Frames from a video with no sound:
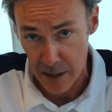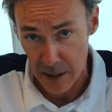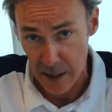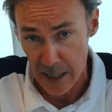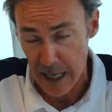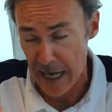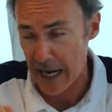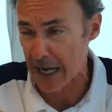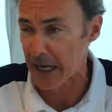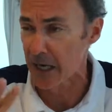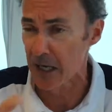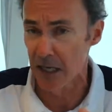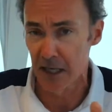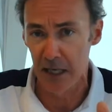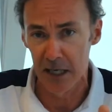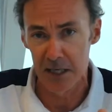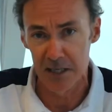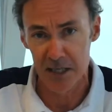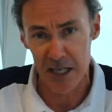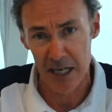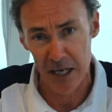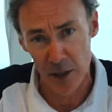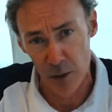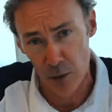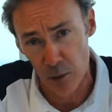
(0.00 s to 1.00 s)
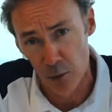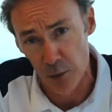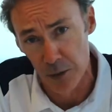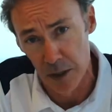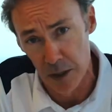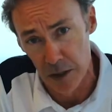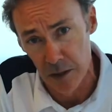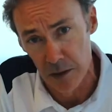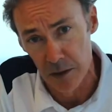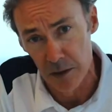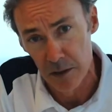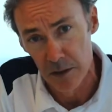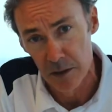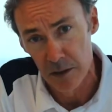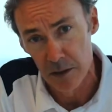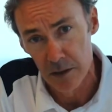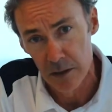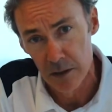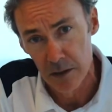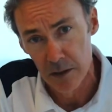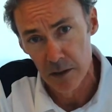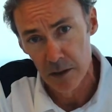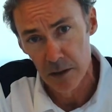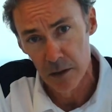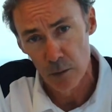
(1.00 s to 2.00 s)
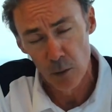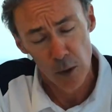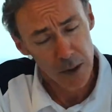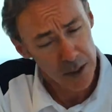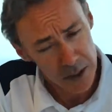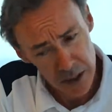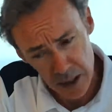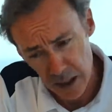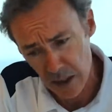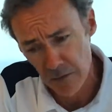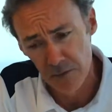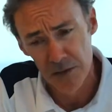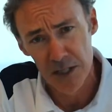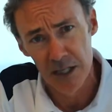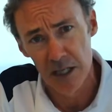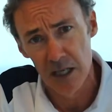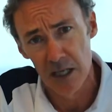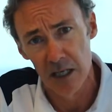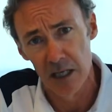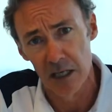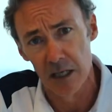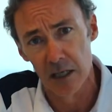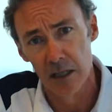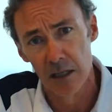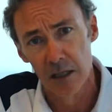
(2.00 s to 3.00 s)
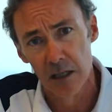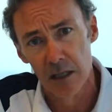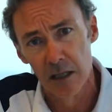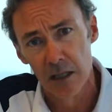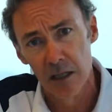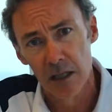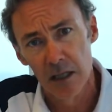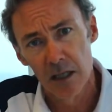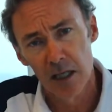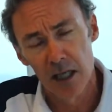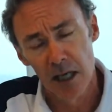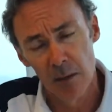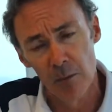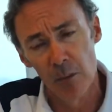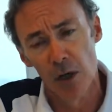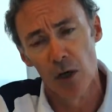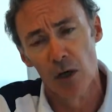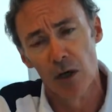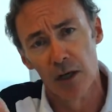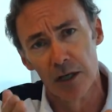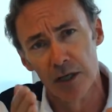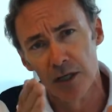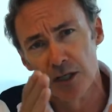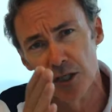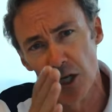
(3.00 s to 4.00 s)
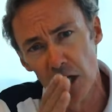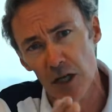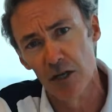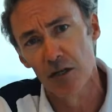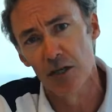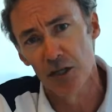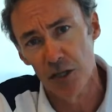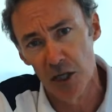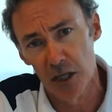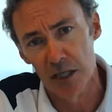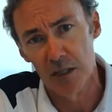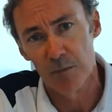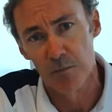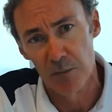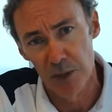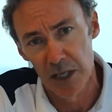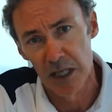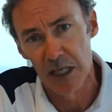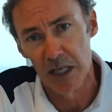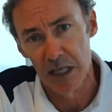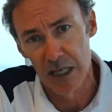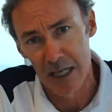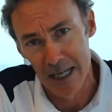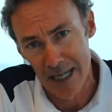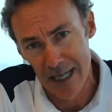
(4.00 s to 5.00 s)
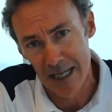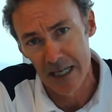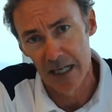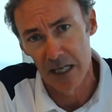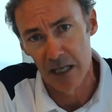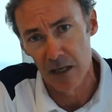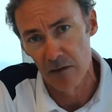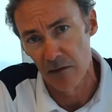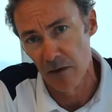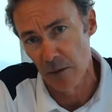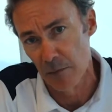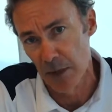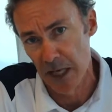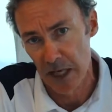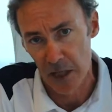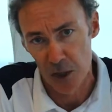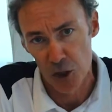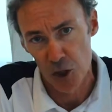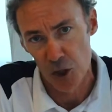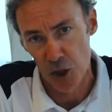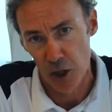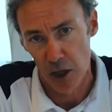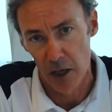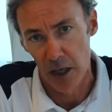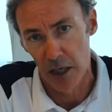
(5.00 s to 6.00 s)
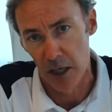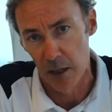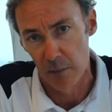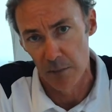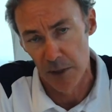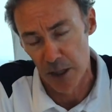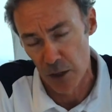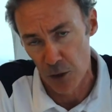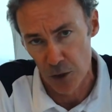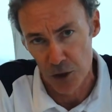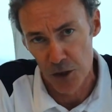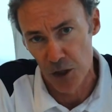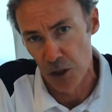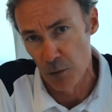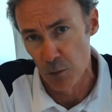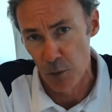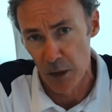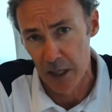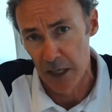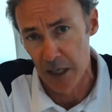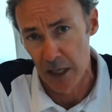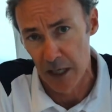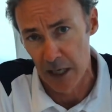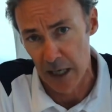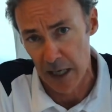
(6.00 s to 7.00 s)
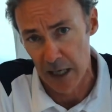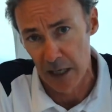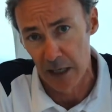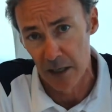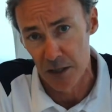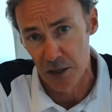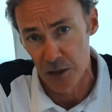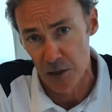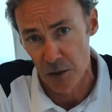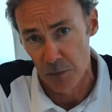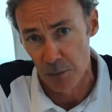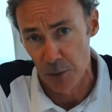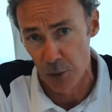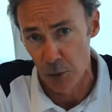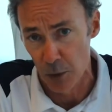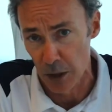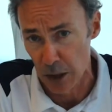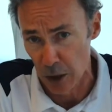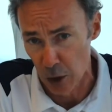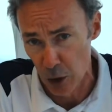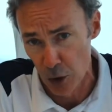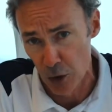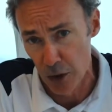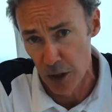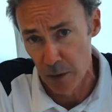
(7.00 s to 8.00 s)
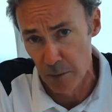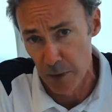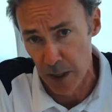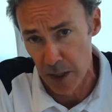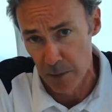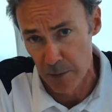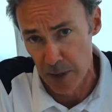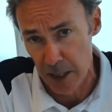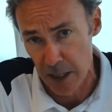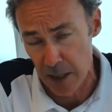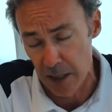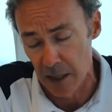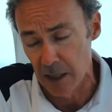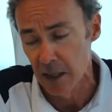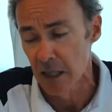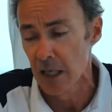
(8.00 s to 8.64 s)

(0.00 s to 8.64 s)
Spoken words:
and it gets heralded. What gives here? Come on, don't just be negative about China because you read an analyst report. Learn a bit about it.